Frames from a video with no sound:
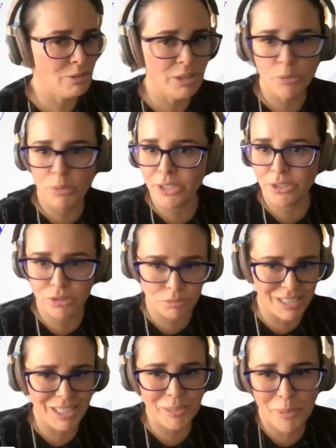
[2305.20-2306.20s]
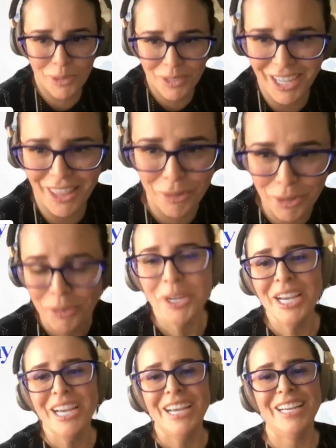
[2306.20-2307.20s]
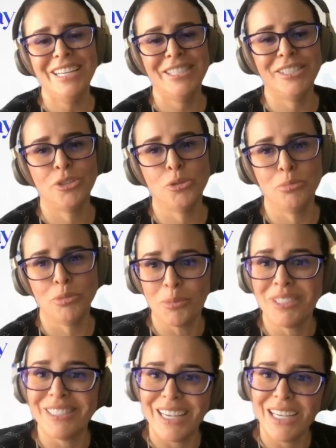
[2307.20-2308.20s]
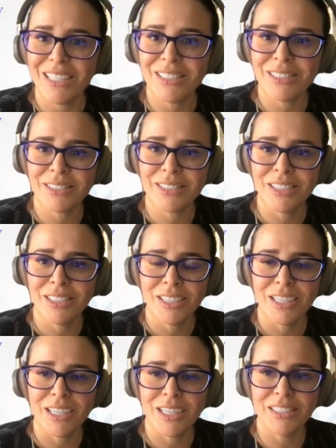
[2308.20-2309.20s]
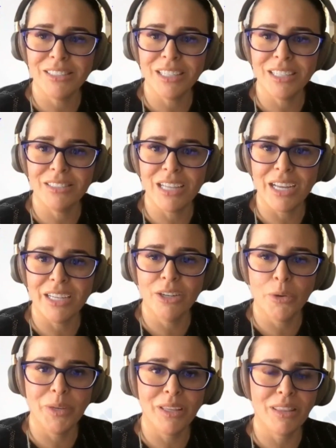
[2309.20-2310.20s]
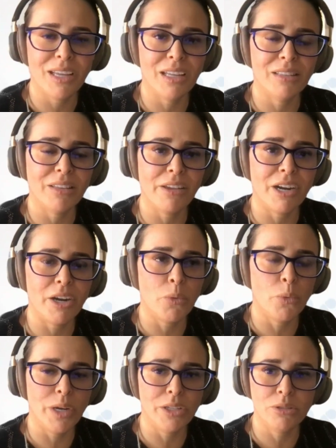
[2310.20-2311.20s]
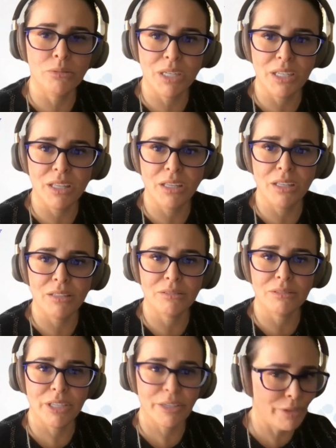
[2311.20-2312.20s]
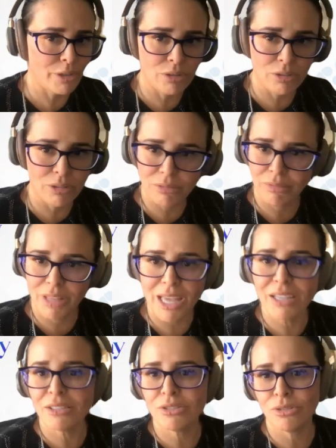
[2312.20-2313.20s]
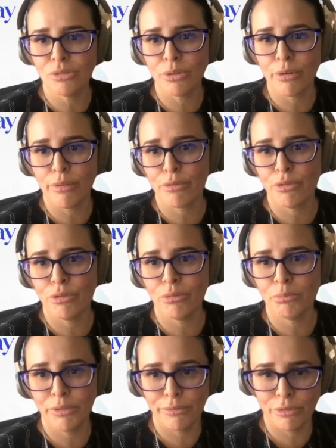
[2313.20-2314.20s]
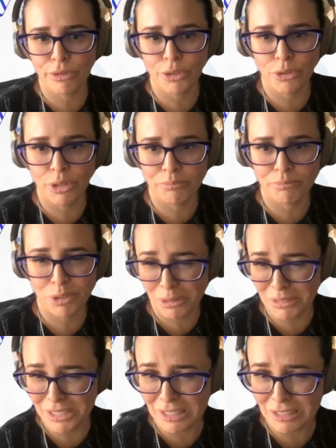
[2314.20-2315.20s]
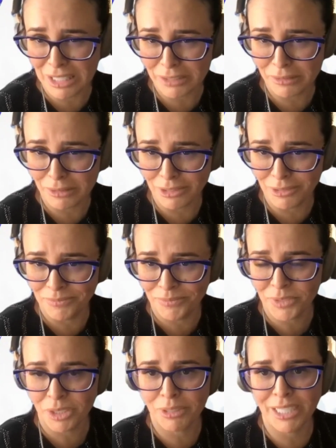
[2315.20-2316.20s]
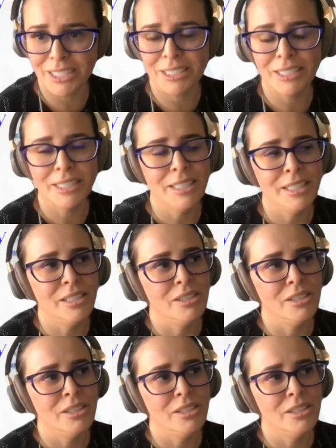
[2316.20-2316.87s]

The only way to really pull it through is to be obsessed and knowing that there are way too many difficult things to go through before you are probably successful, right?